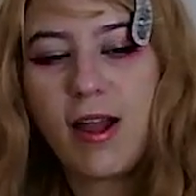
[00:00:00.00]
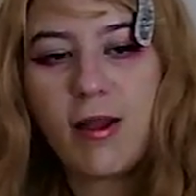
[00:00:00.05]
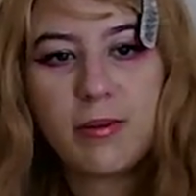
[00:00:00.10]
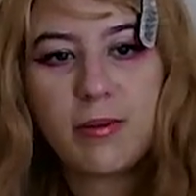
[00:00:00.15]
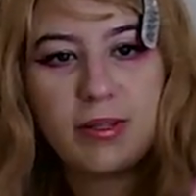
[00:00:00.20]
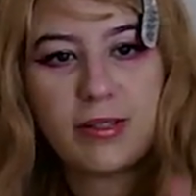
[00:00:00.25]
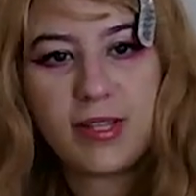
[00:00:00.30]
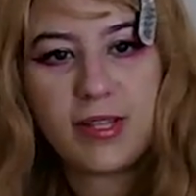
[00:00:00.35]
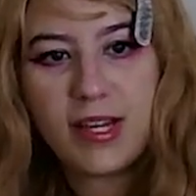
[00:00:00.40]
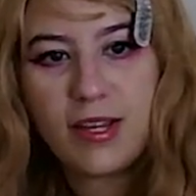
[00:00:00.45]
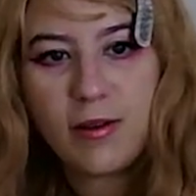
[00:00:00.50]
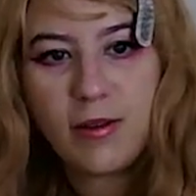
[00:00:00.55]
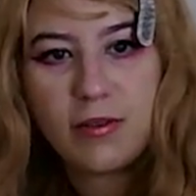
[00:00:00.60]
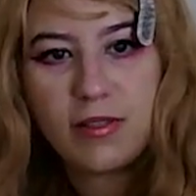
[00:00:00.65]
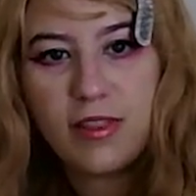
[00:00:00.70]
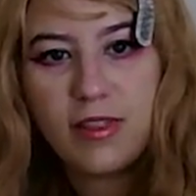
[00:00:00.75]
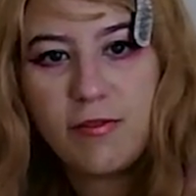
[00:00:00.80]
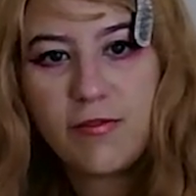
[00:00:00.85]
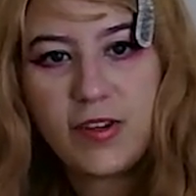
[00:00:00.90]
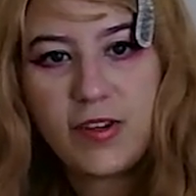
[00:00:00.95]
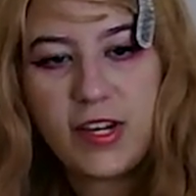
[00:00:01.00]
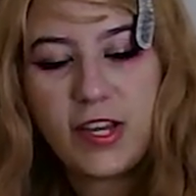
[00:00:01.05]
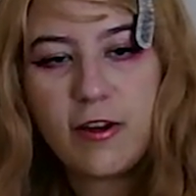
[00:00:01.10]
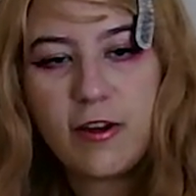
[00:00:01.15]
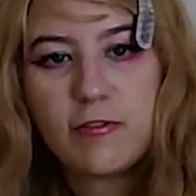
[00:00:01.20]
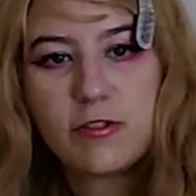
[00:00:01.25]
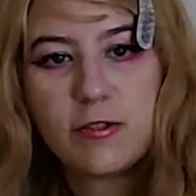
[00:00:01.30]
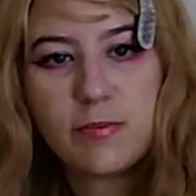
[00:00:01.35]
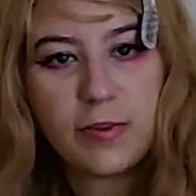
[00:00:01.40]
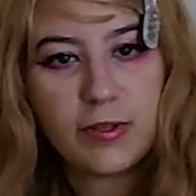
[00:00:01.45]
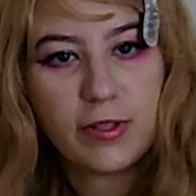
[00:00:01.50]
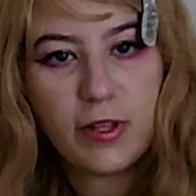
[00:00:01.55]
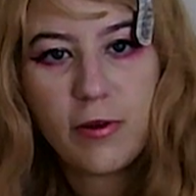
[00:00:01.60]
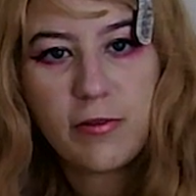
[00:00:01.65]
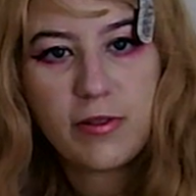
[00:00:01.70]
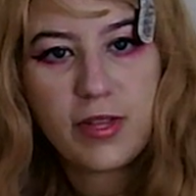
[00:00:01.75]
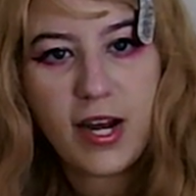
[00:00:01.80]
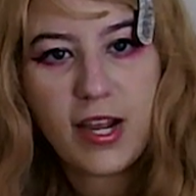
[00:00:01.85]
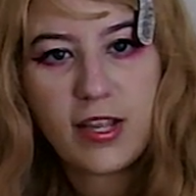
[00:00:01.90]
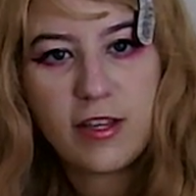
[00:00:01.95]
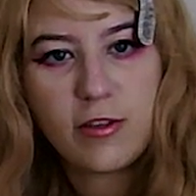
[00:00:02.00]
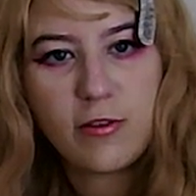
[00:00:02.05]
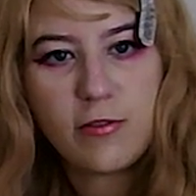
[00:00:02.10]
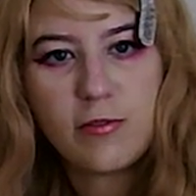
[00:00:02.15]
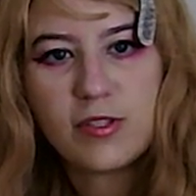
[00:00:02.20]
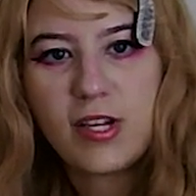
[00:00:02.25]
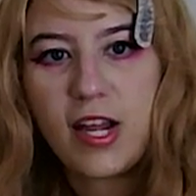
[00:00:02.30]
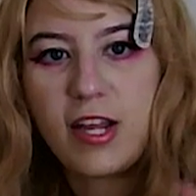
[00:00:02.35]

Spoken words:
I will link the videos below that I used.